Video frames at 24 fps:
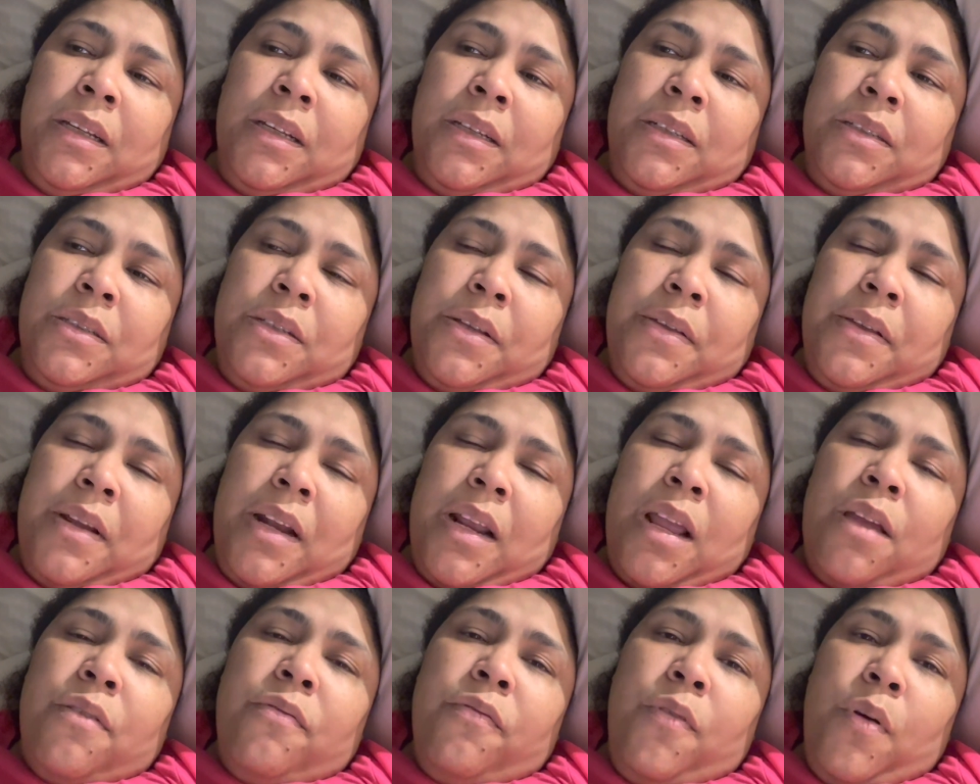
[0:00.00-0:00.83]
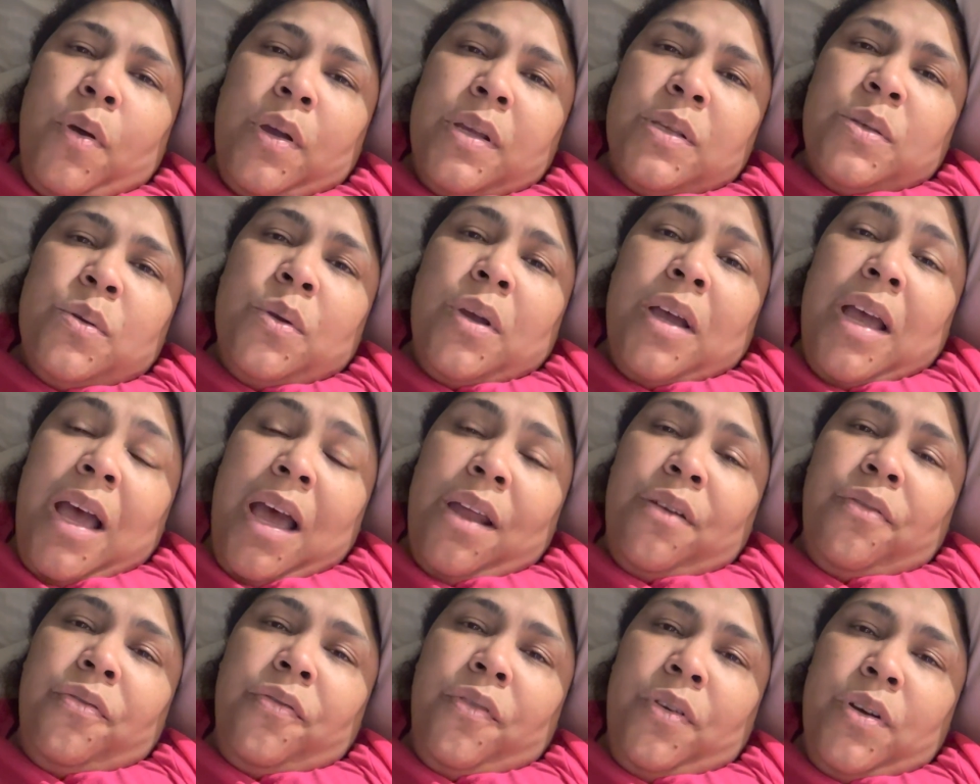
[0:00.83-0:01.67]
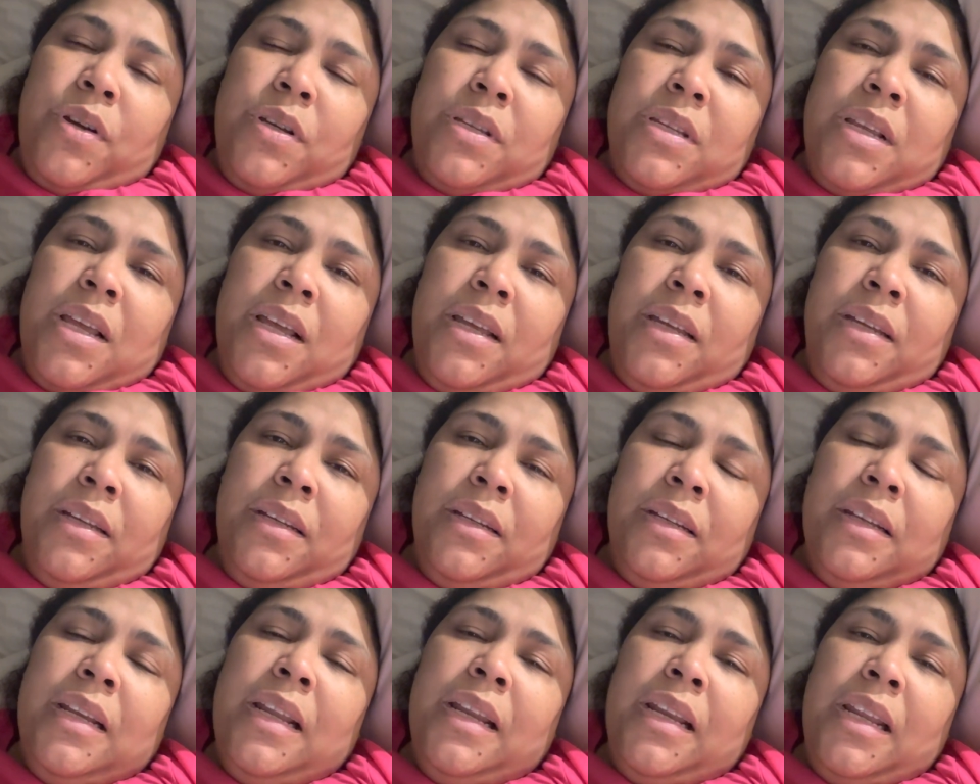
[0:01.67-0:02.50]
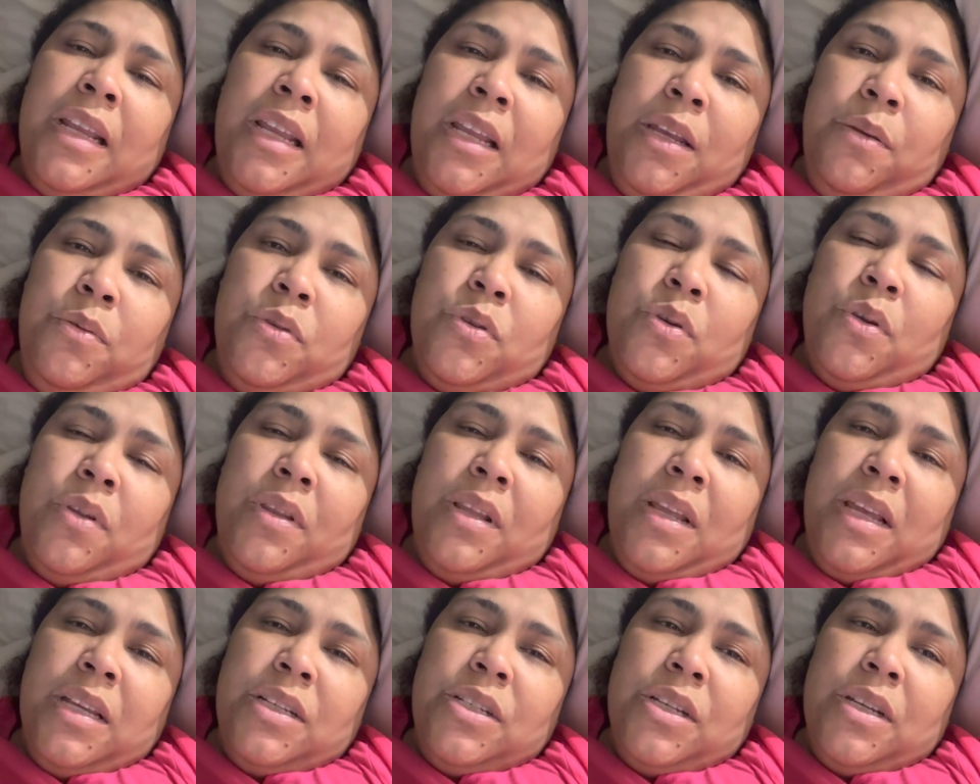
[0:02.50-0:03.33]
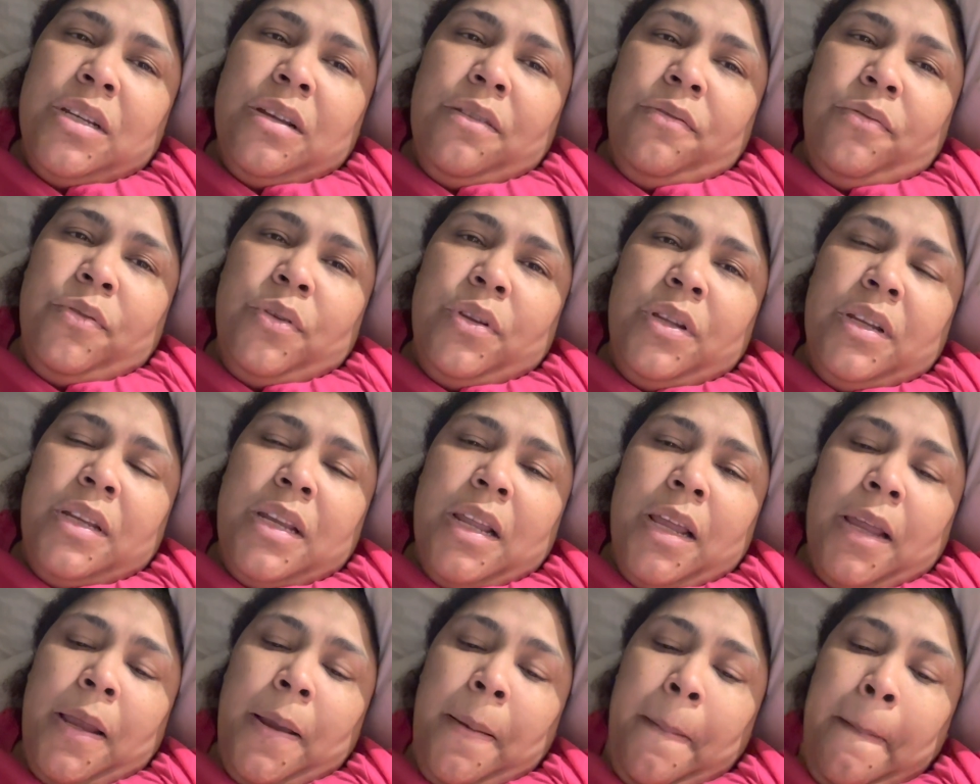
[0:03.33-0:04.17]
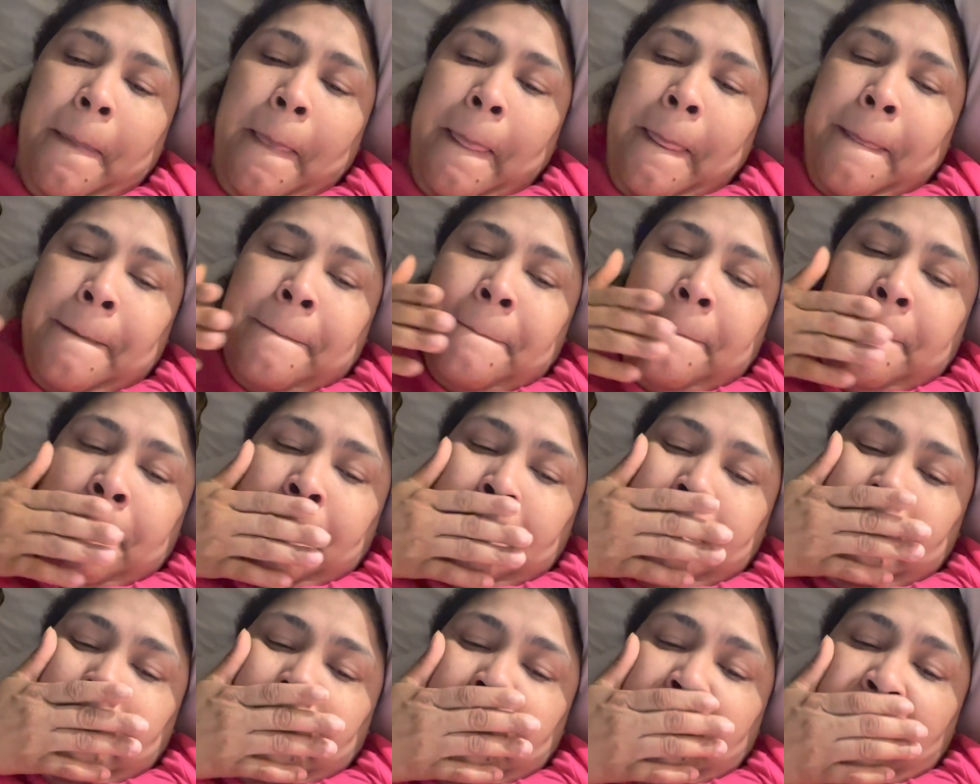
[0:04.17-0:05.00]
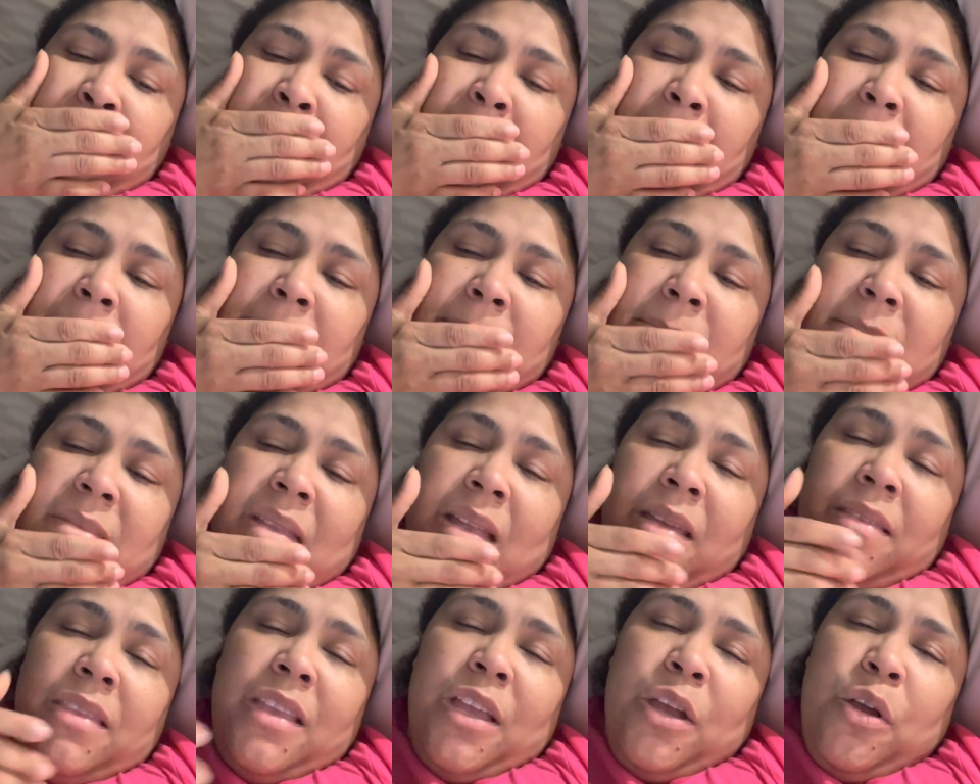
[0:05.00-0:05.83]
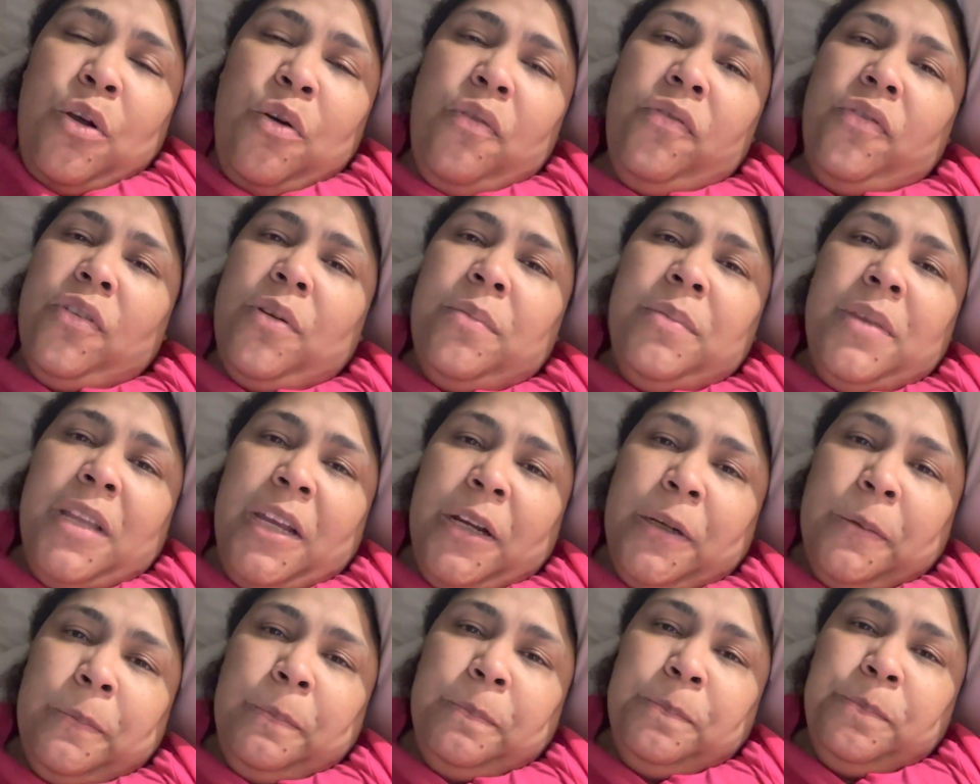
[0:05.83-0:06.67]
so that I can focus on God first, let Him draw the agenda for the day, and then go from there.